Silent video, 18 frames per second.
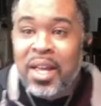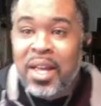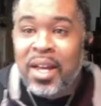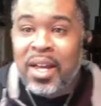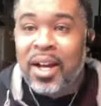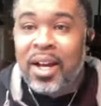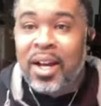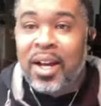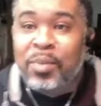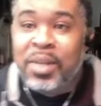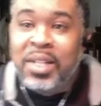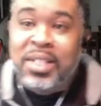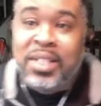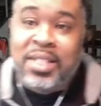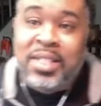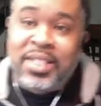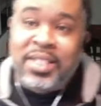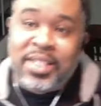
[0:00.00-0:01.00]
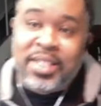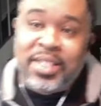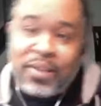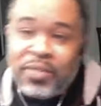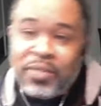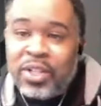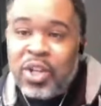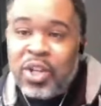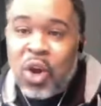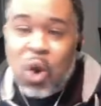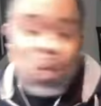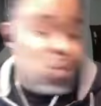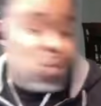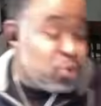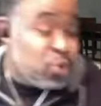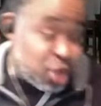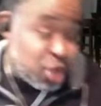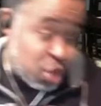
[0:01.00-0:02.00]
Um, it's
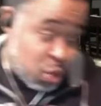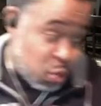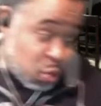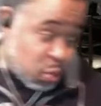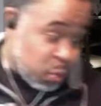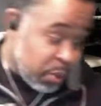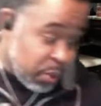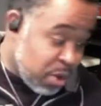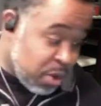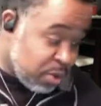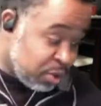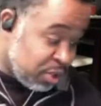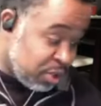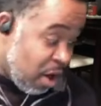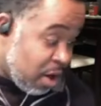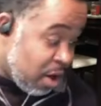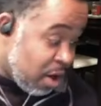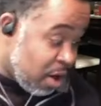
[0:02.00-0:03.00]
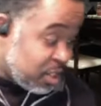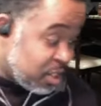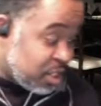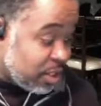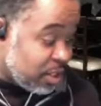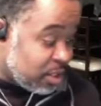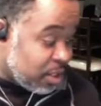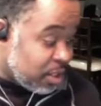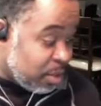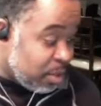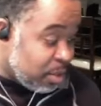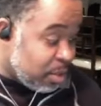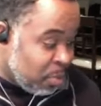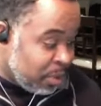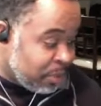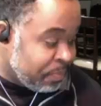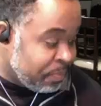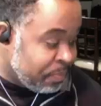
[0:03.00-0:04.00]
7.02. We're going to start in just a moment.